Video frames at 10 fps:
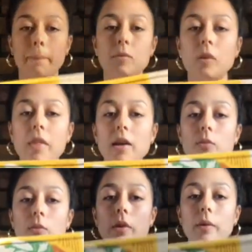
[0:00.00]
So that's
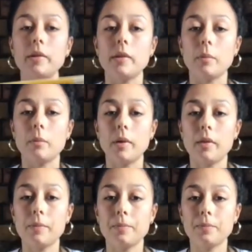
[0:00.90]
what you end up with.
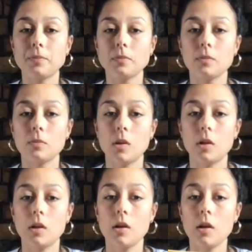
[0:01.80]

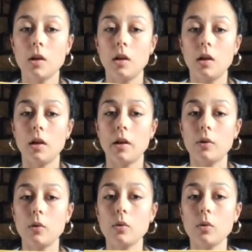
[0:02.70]
Line
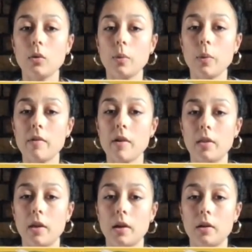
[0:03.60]
all the way around
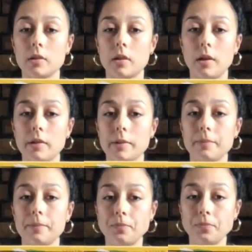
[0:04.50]
the outside.
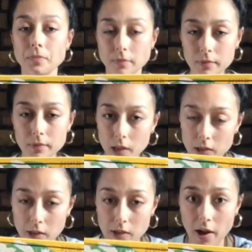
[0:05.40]

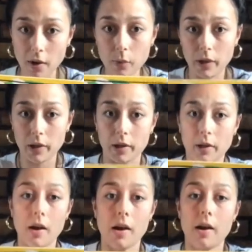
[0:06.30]
So now we're going to
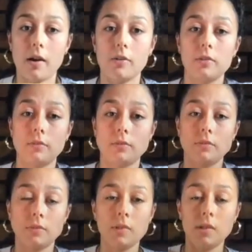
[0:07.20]
cut out
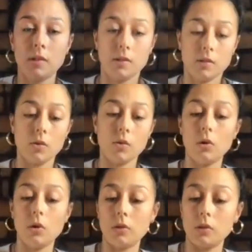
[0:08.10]
all
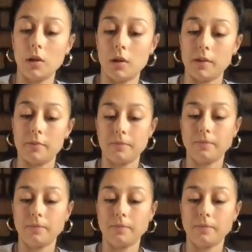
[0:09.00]
along the line.